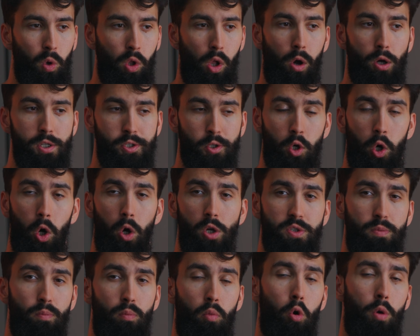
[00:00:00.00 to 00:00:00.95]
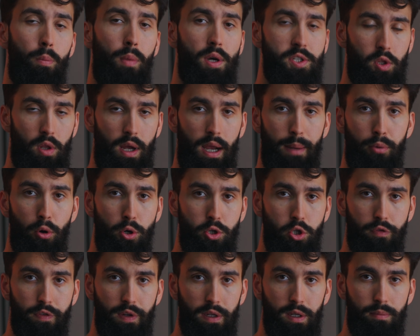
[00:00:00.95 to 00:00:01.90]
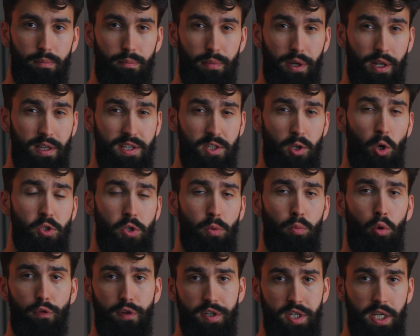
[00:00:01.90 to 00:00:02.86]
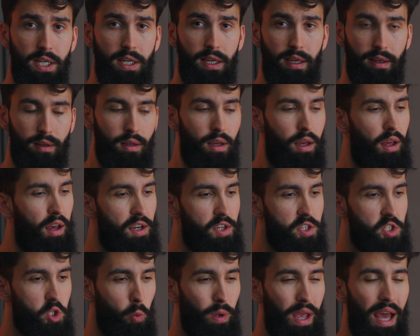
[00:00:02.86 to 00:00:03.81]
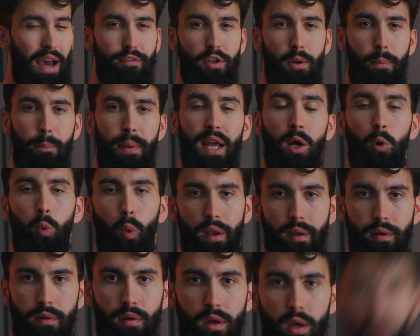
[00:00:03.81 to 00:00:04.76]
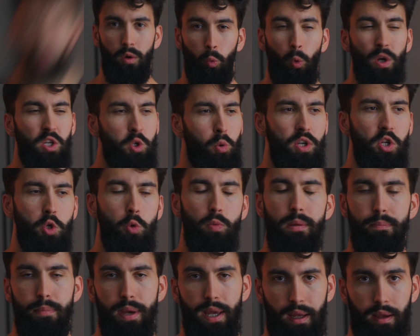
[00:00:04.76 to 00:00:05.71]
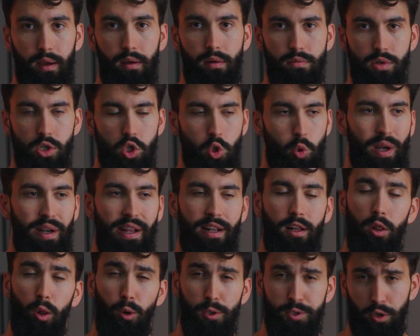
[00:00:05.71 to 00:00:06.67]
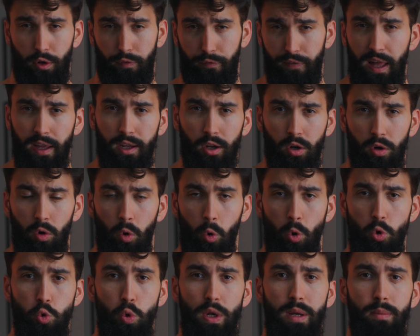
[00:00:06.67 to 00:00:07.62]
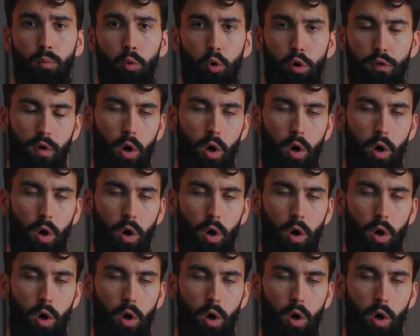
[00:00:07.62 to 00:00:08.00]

will also cause more muscle hypertrophy, but it is also more fatiguing. So we have to pick one. Which one do we pick? Training closer to failure or doing more